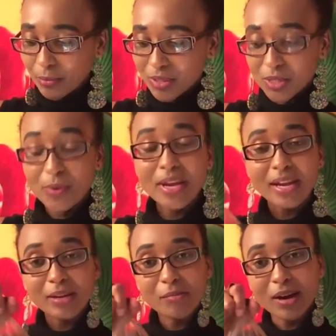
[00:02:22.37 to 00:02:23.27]
was
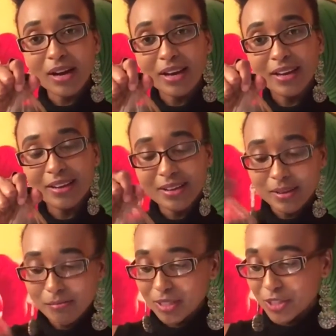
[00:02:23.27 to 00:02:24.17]
created by
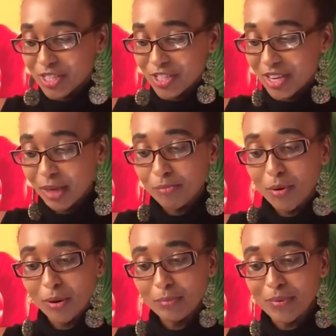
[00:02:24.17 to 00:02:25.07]
Patricia and
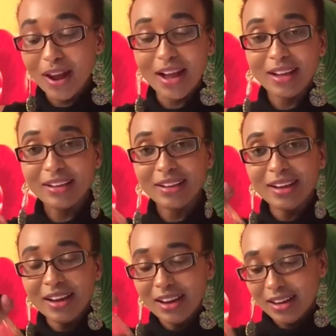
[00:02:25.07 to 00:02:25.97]
Paul Bragg.
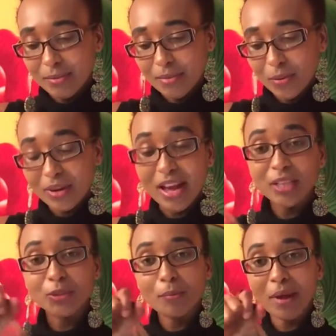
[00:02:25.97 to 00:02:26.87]
They were
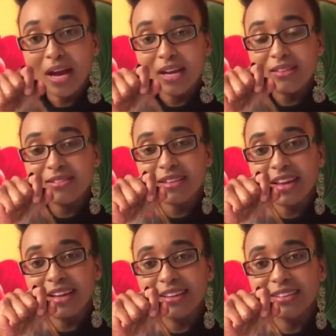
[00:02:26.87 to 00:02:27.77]
naturopaths,
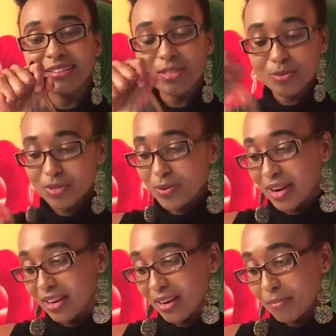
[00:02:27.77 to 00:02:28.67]
and this was
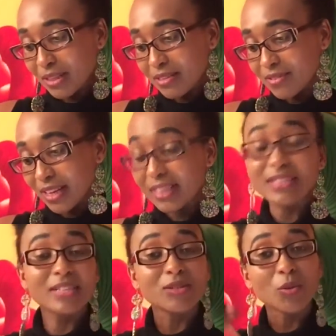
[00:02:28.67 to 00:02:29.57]
created, I believe, in
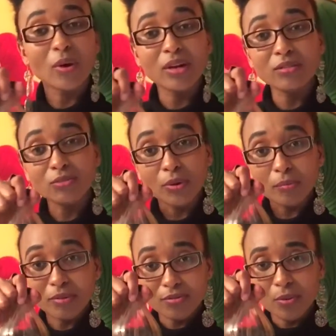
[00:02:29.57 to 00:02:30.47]
1912 or
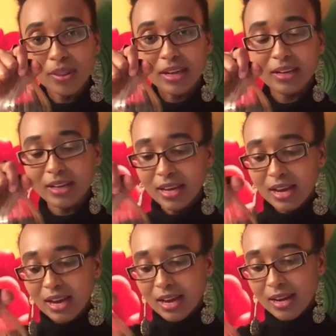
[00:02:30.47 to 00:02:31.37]
before that.
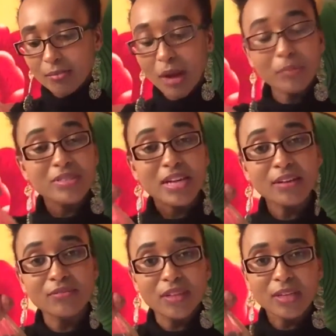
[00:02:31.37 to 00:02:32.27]
Apple
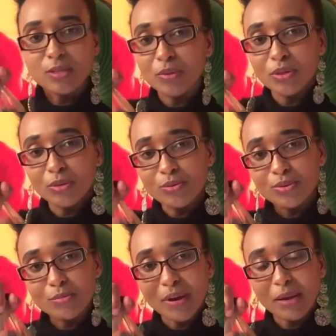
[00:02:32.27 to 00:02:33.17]
cider vinegar has been
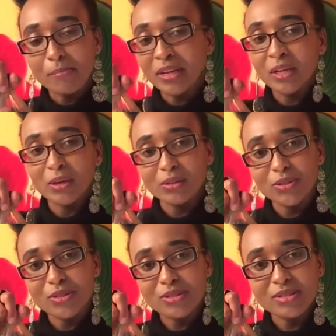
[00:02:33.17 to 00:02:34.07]
used by many
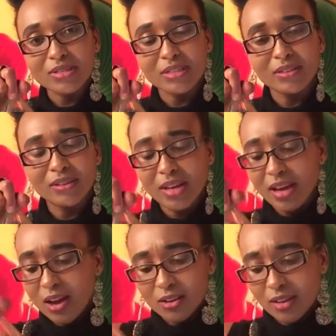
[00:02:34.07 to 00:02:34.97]
cultures and
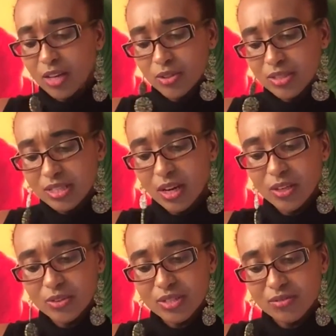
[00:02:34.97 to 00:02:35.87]
hundreds
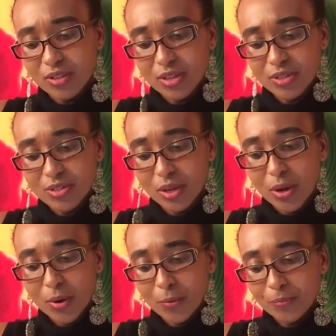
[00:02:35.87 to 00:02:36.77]
of years
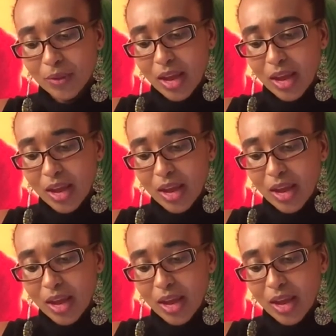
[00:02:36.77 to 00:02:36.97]
ago.